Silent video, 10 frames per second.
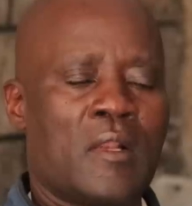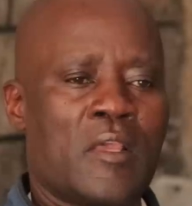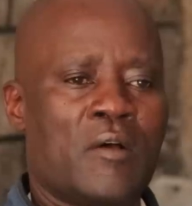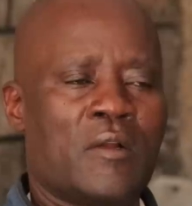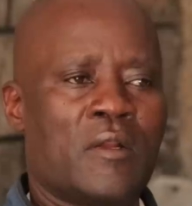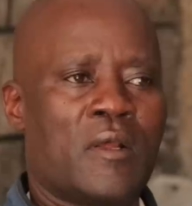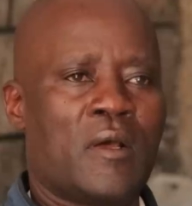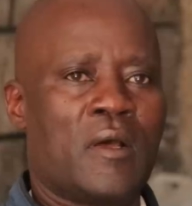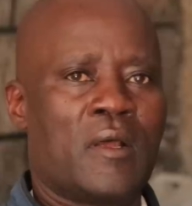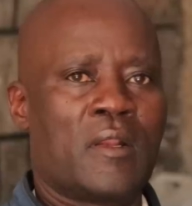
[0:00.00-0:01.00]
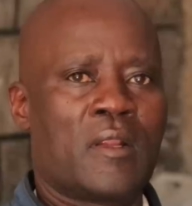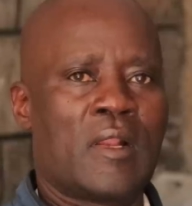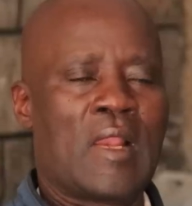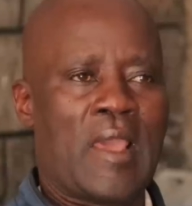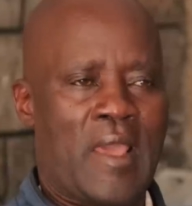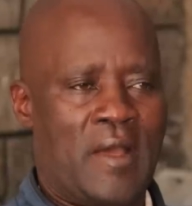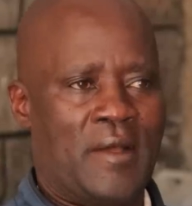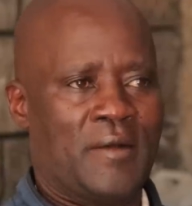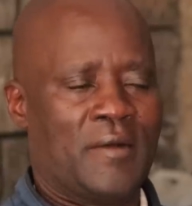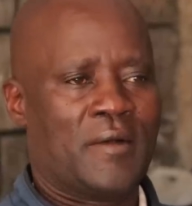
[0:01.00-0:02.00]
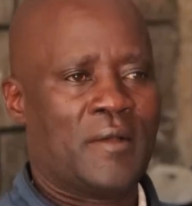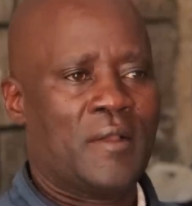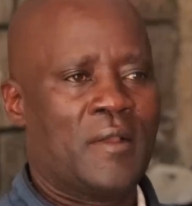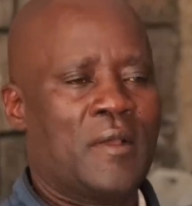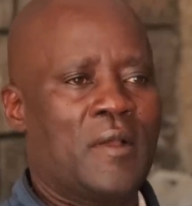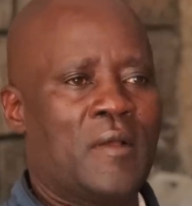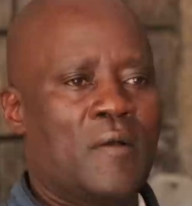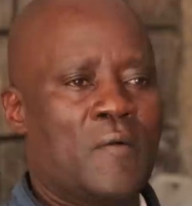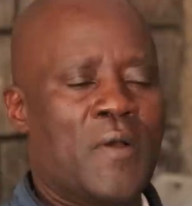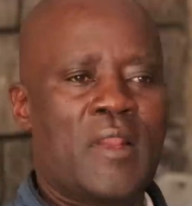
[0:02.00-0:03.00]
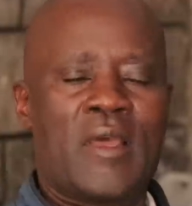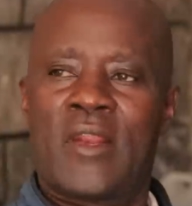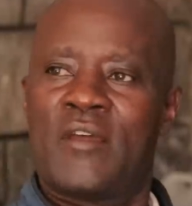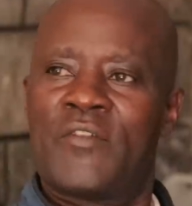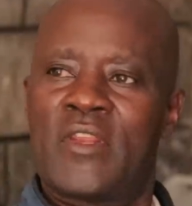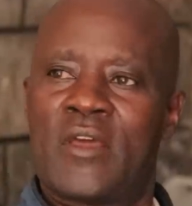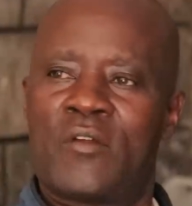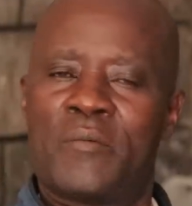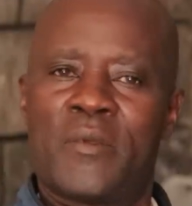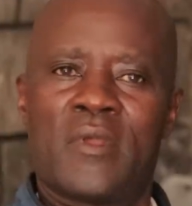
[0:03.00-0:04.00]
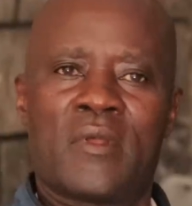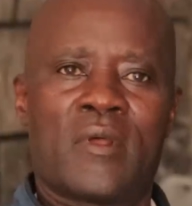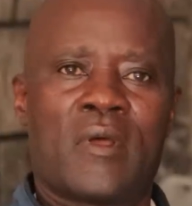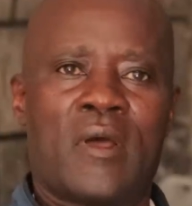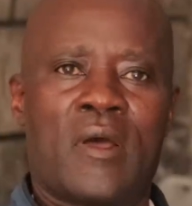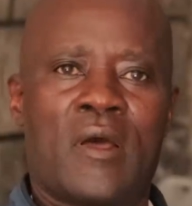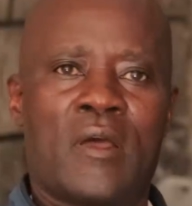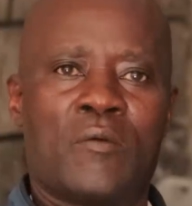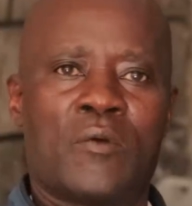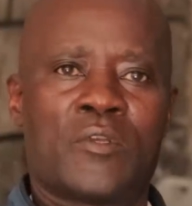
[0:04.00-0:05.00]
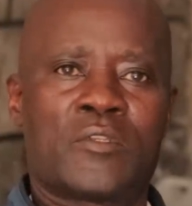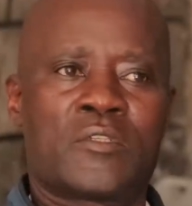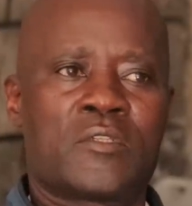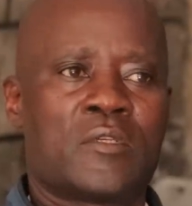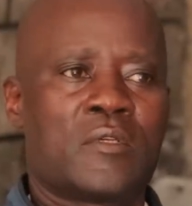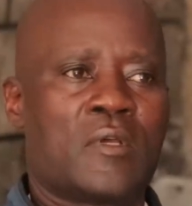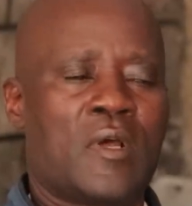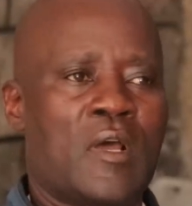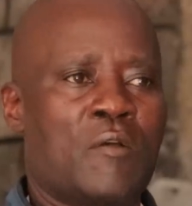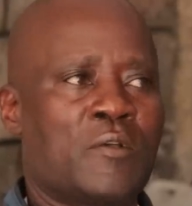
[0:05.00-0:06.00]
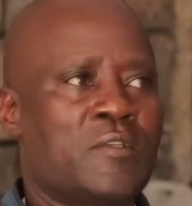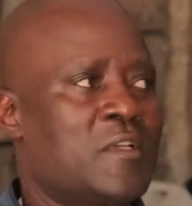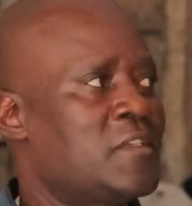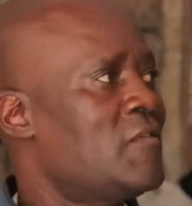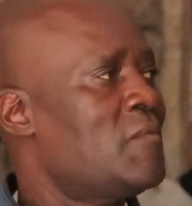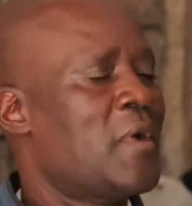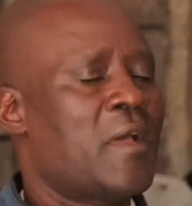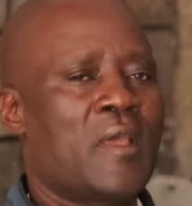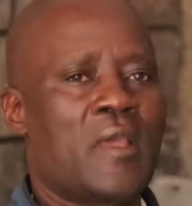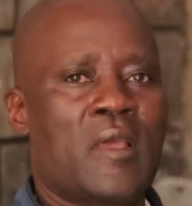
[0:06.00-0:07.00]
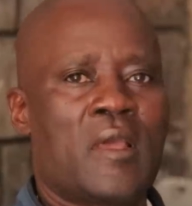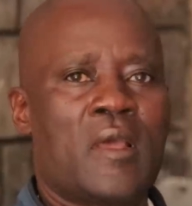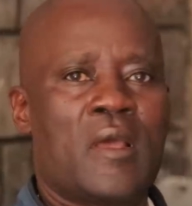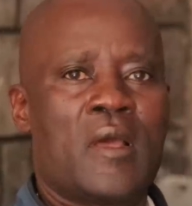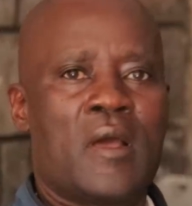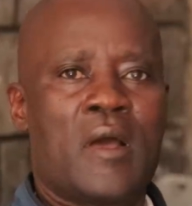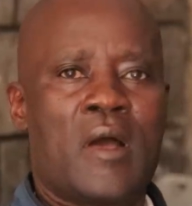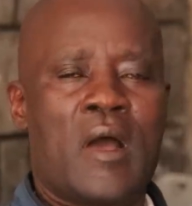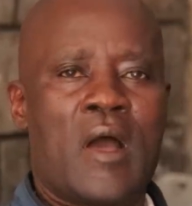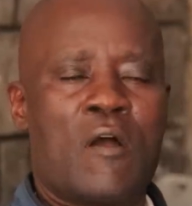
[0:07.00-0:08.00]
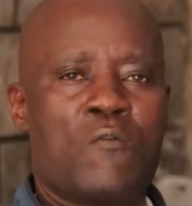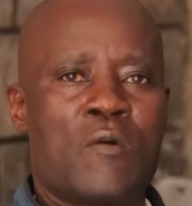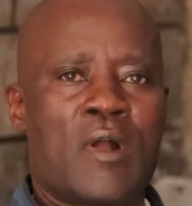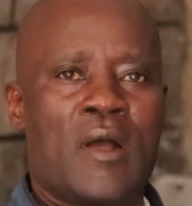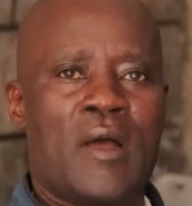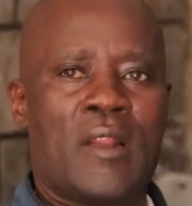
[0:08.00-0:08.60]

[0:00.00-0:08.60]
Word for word: Leon, and Leia. When I arrived in Nairobi, I was received by Auka